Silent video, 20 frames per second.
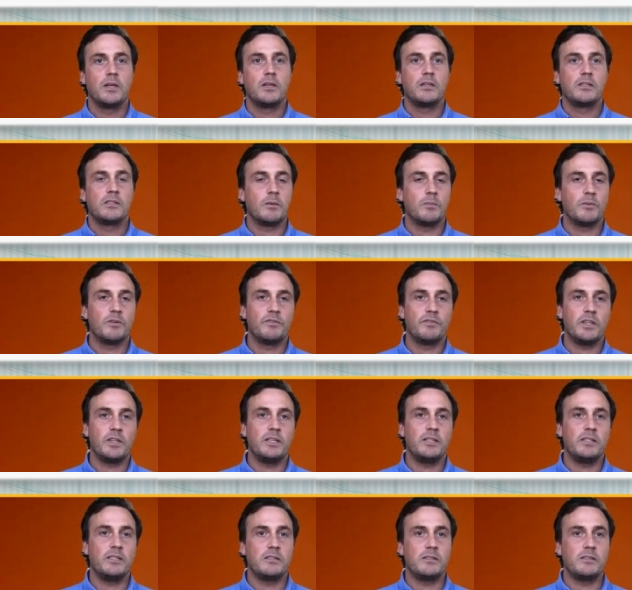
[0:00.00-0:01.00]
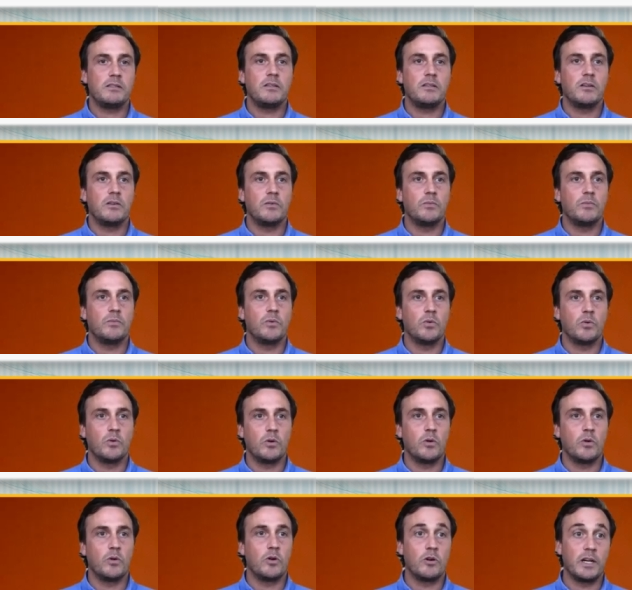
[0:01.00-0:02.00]
some of these, you know,
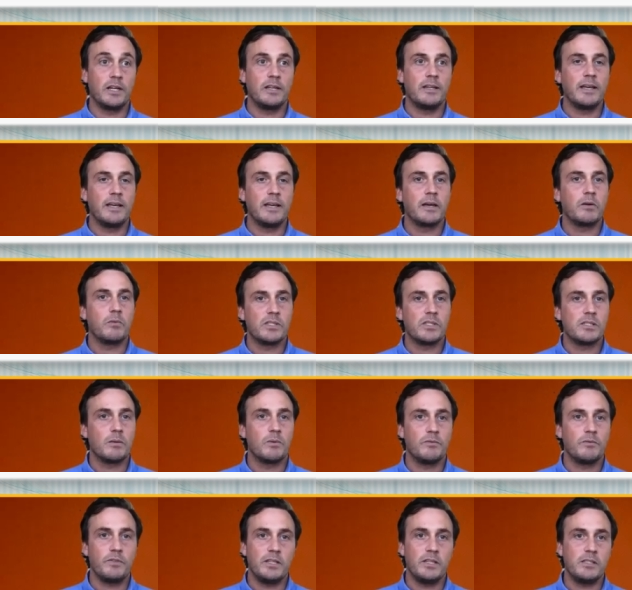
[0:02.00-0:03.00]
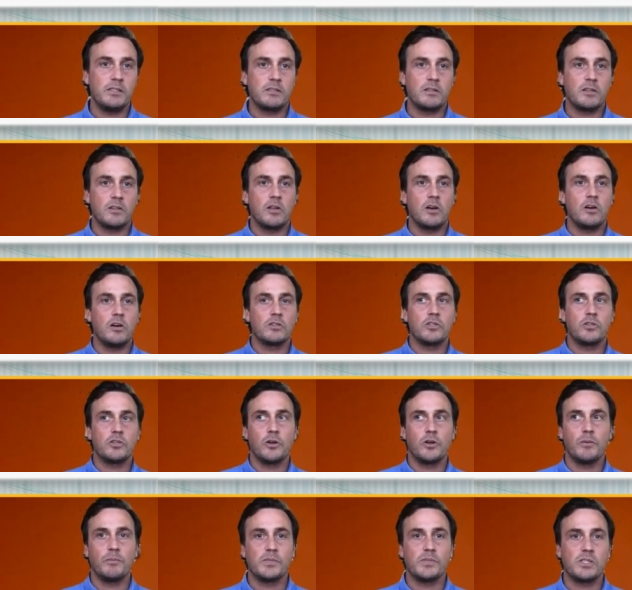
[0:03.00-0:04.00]
or, or dealing with some of these
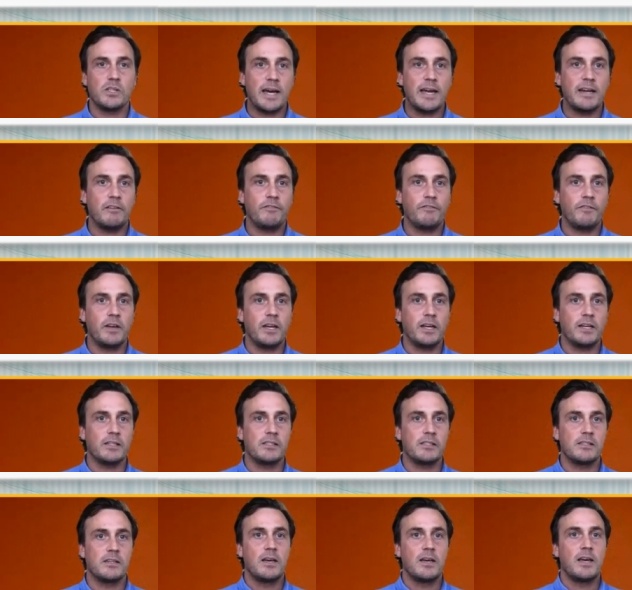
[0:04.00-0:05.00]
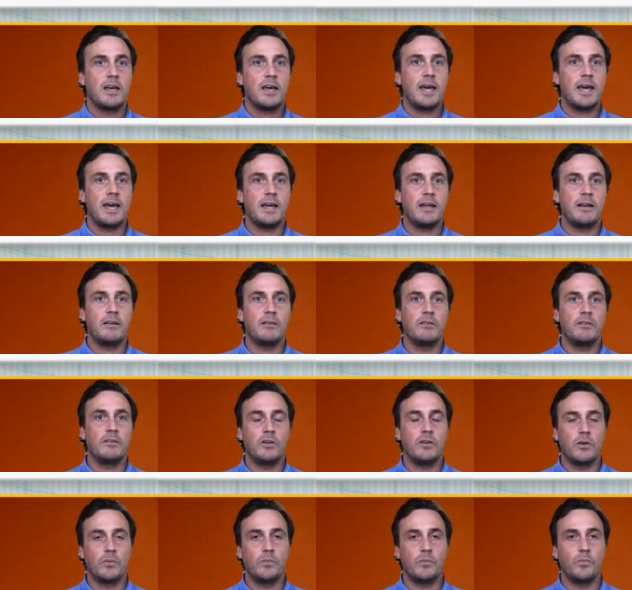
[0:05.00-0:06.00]
long-term side effects. And, you
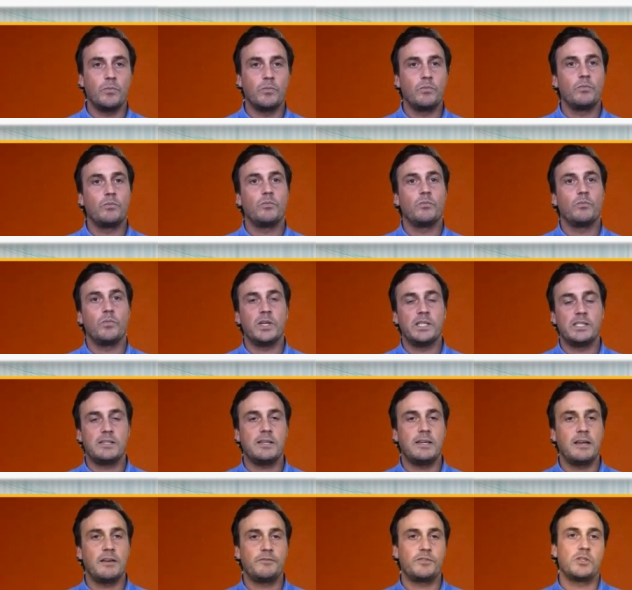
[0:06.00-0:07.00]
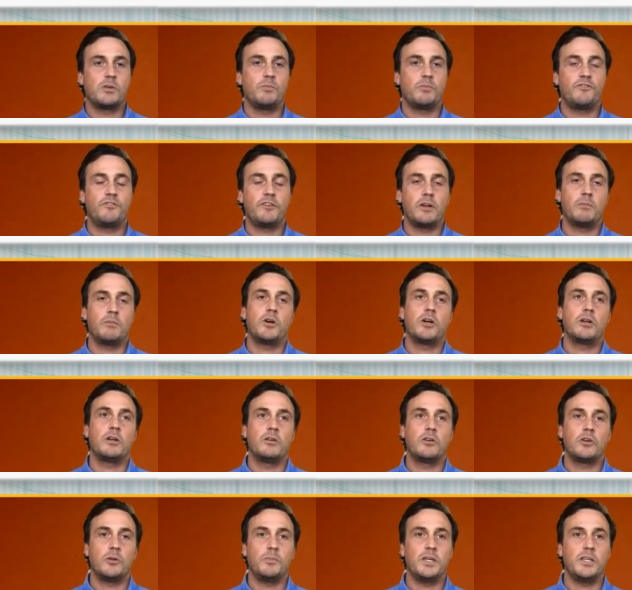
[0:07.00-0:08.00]
know, we see efzofitimod
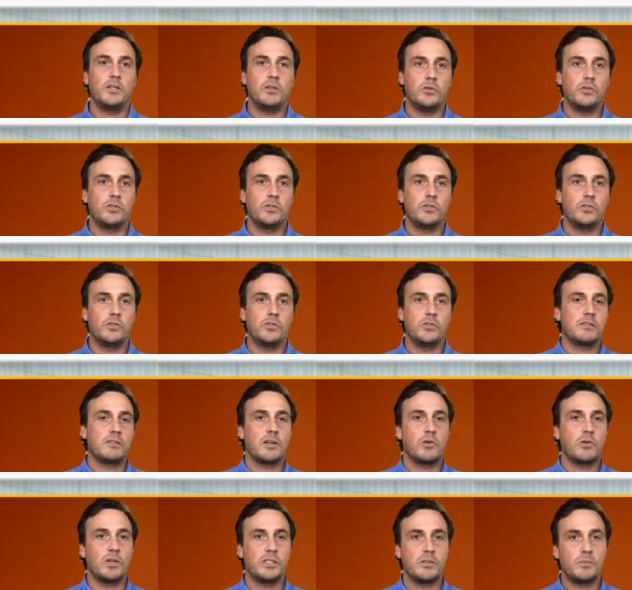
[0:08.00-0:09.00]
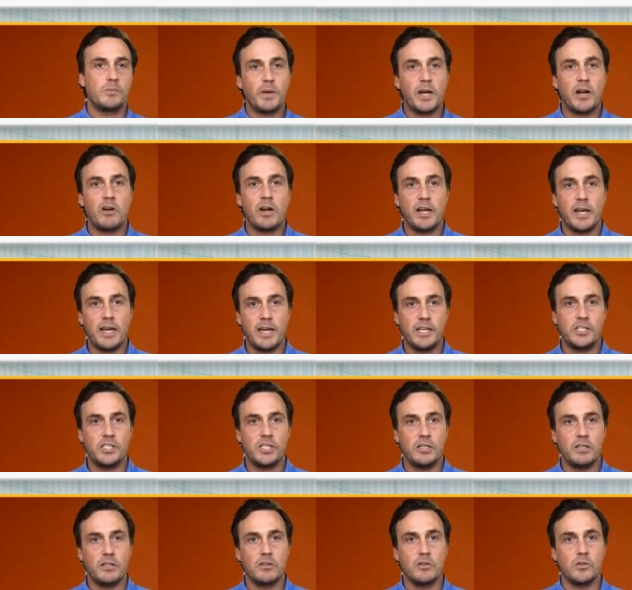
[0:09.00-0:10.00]
could be used as a steroid sparing
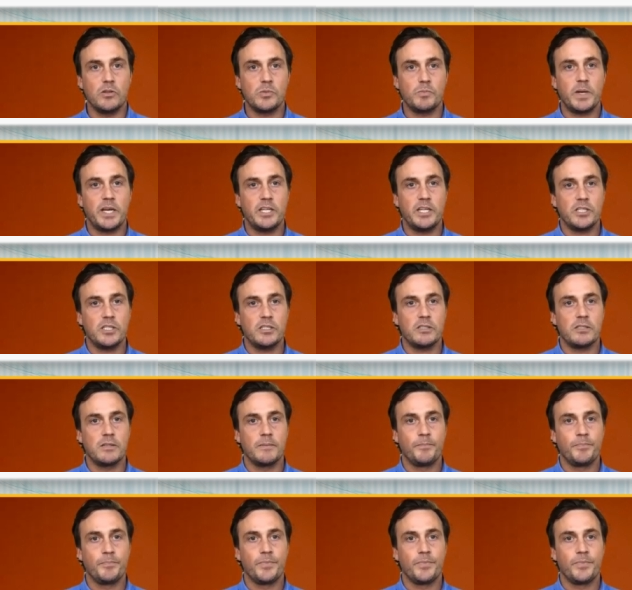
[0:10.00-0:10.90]
agent in those patients.